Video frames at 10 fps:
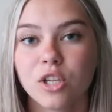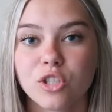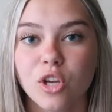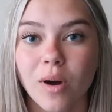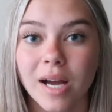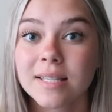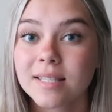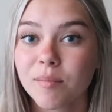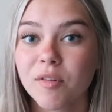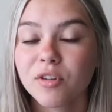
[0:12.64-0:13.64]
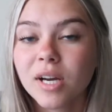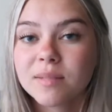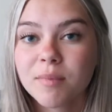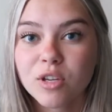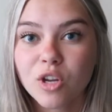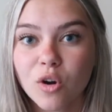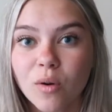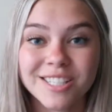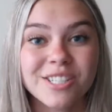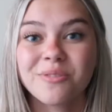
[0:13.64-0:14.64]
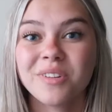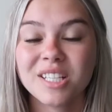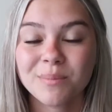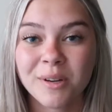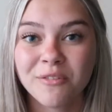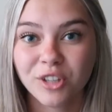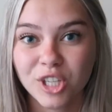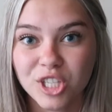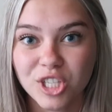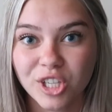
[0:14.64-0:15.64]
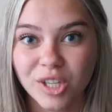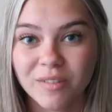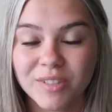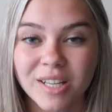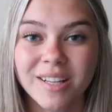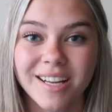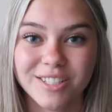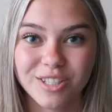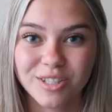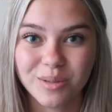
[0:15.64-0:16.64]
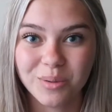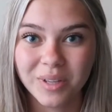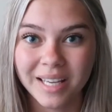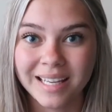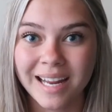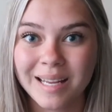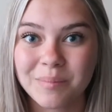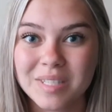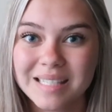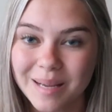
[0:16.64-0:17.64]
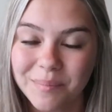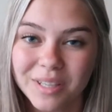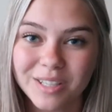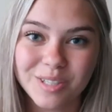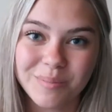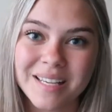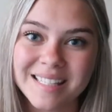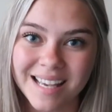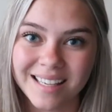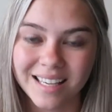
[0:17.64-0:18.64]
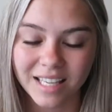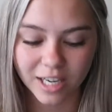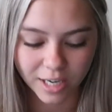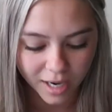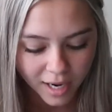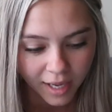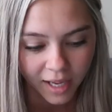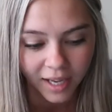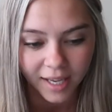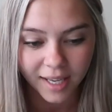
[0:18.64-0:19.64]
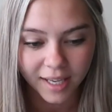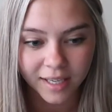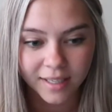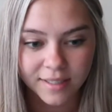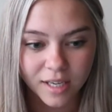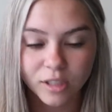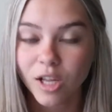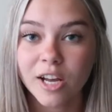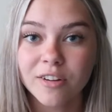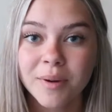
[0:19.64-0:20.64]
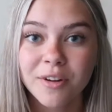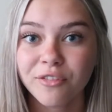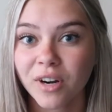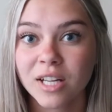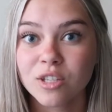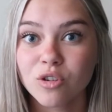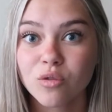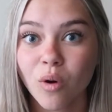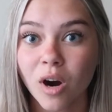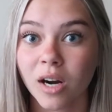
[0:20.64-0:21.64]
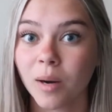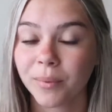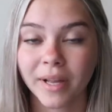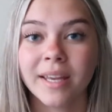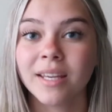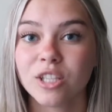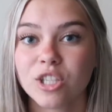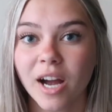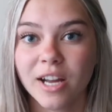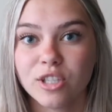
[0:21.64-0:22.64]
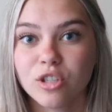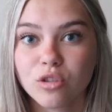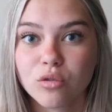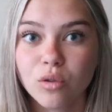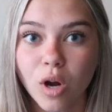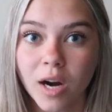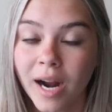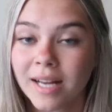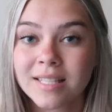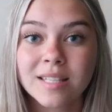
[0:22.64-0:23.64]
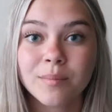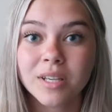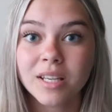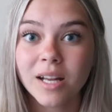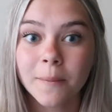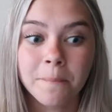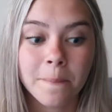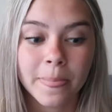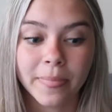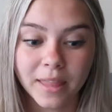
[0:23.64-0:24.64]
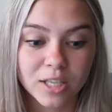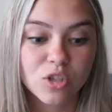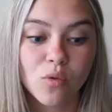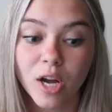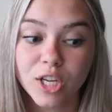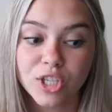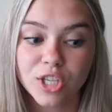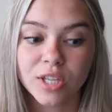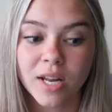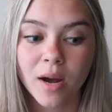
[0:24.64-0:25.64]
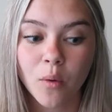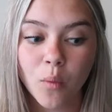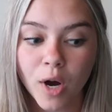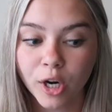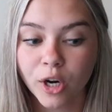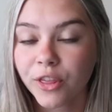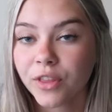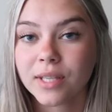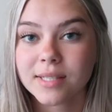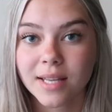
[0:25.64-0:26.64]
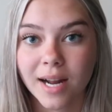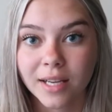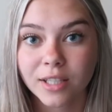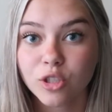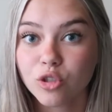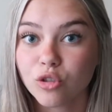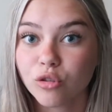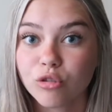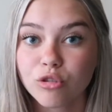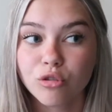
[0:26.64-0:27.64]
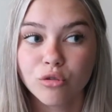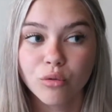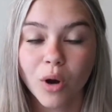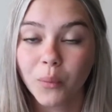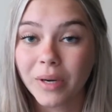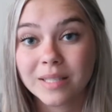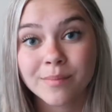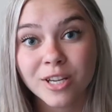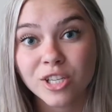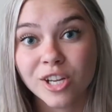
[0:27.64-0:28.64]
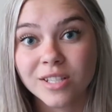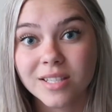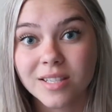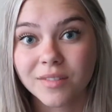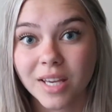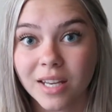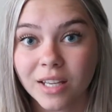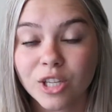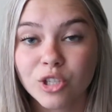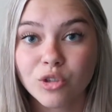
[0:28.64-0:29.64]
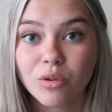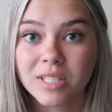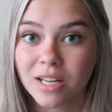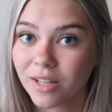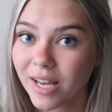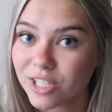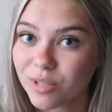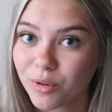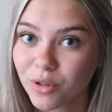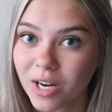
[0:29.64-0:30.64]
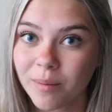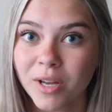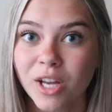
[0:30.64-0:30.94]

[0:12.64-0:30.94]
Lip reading: So as some of you guys might know, I just finished my first year of dental hygiene school and I am stepping into my second year, and a lot of my friends who are applying into hygiene school are asking me this question: what are things that I can do to raise my chances of getting into a dental hygiene program?